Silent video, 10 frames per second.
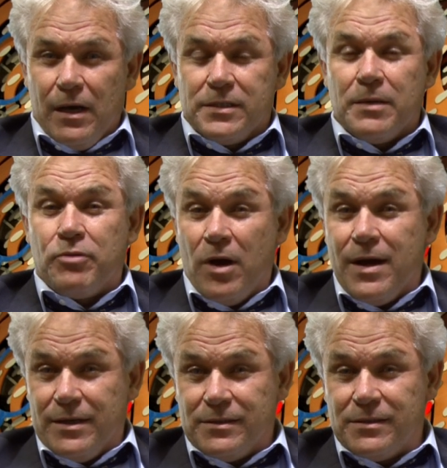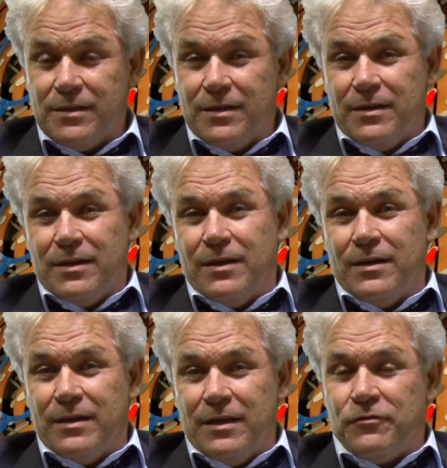surprised
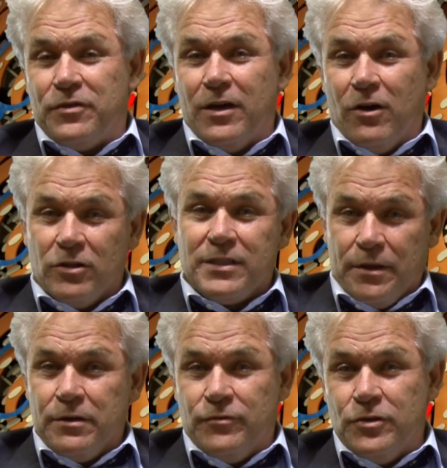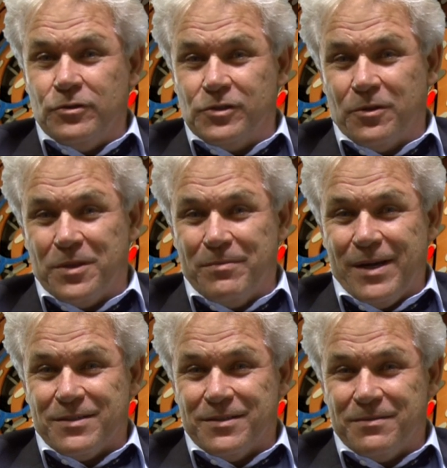if there aren't other views on the
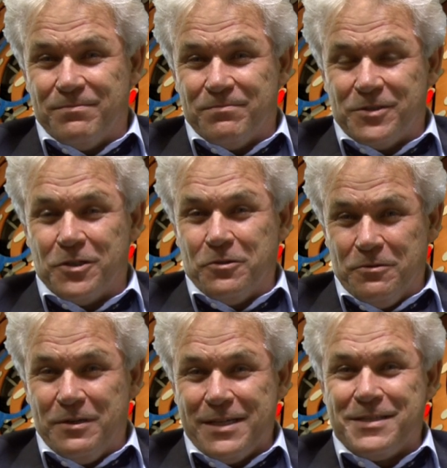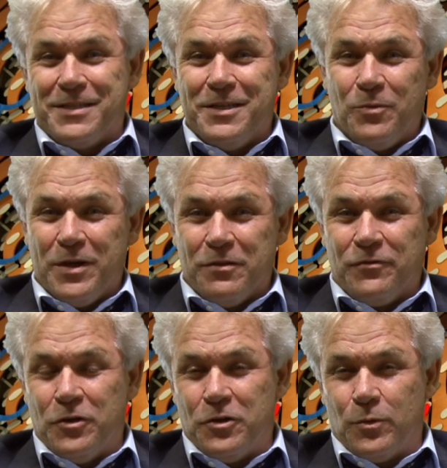matter. So let's see whether
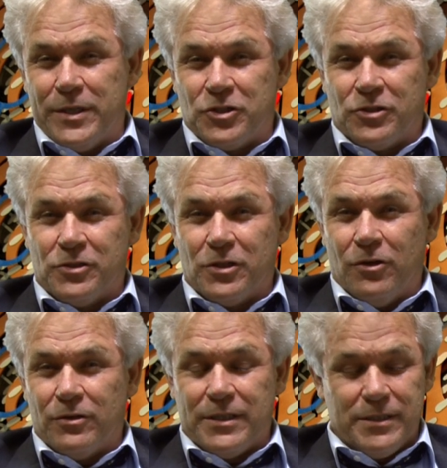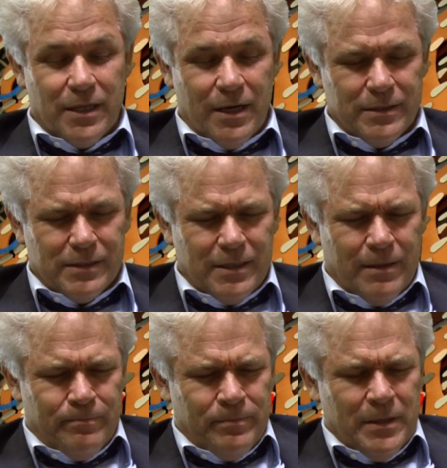further questions along these lines
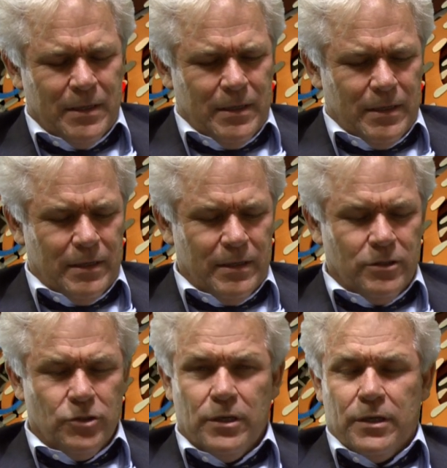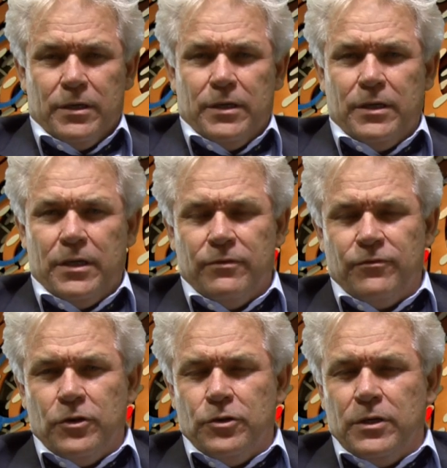come
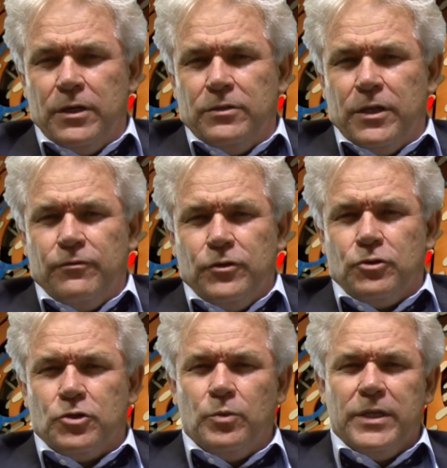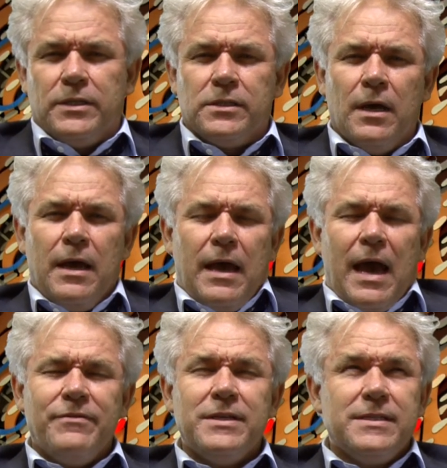in future weeks.
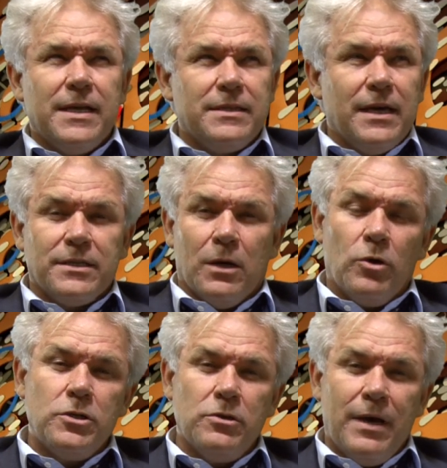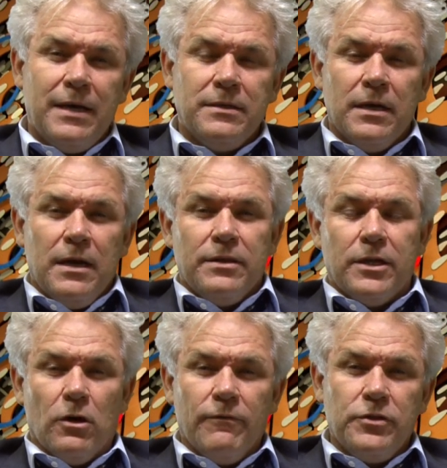Having said that, I want to add
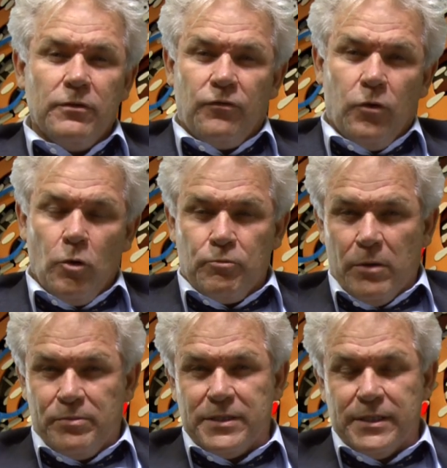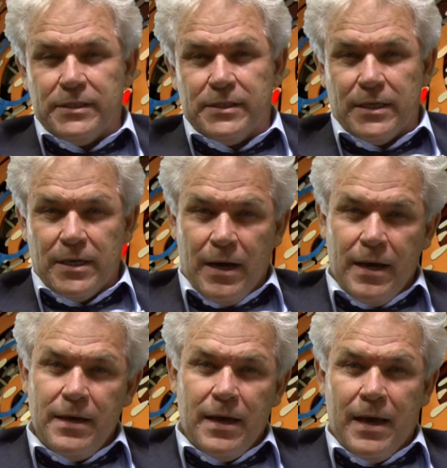that of the four properties that
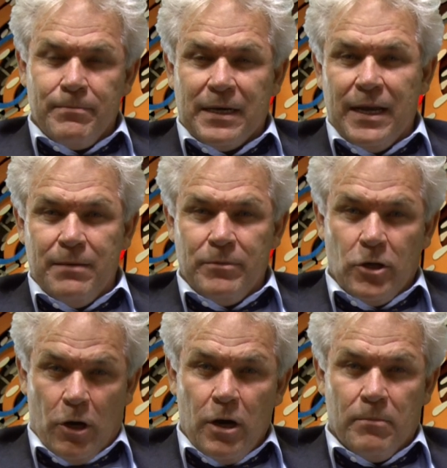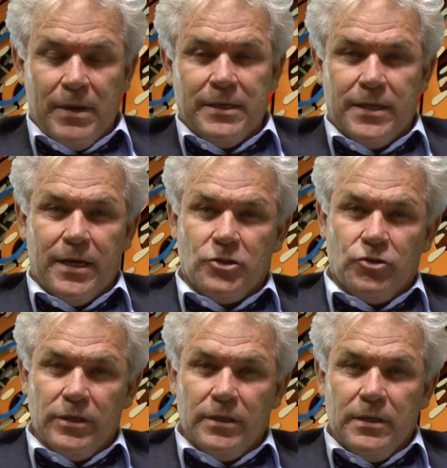I am claiming are
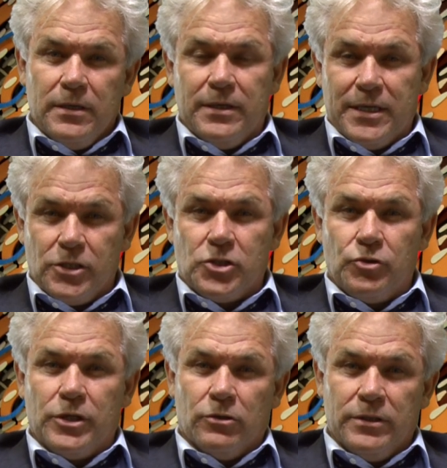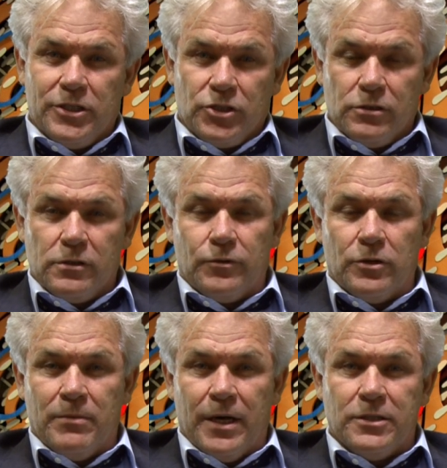mandatory necessary conditions
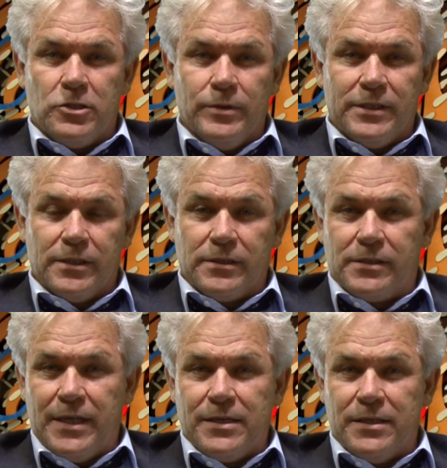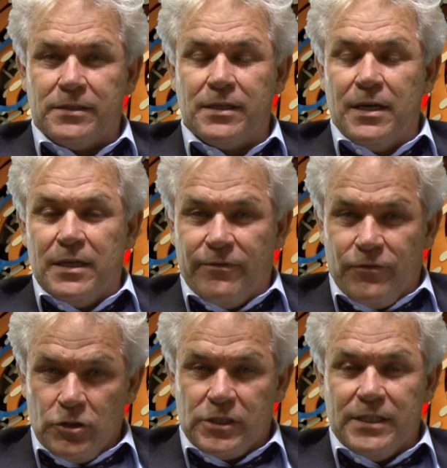for a mind to exist, that is,
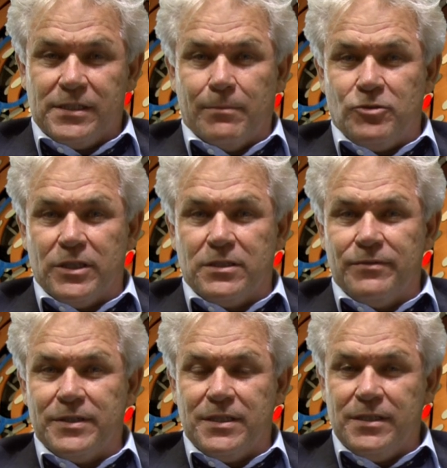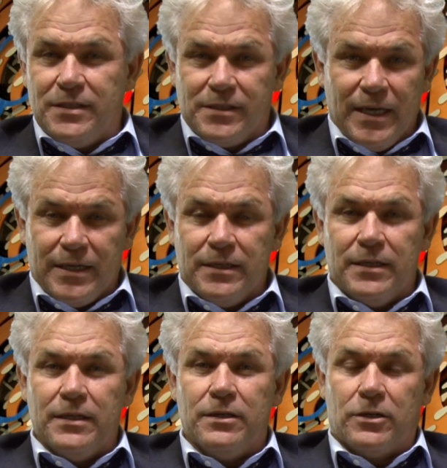firstly, subjectivity,
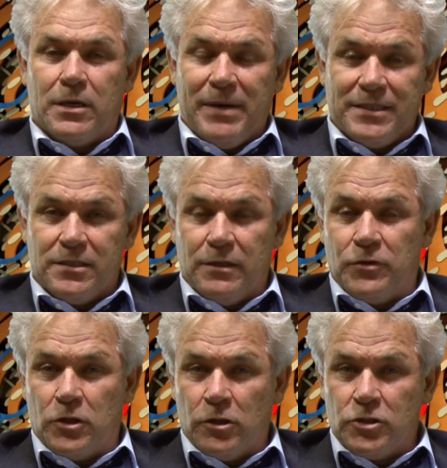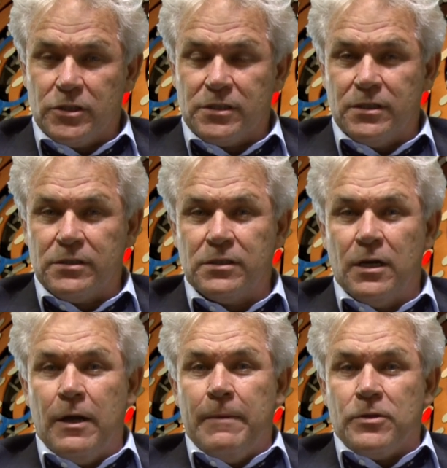secondly, the capacity for consciousness,
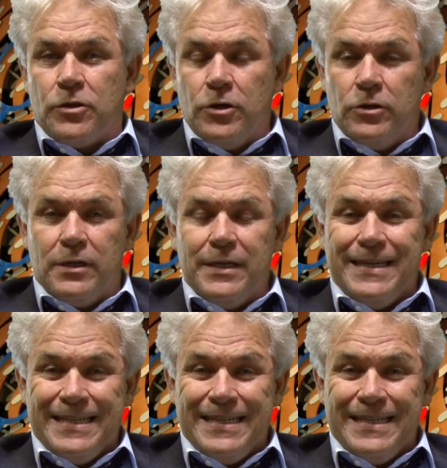thirdly,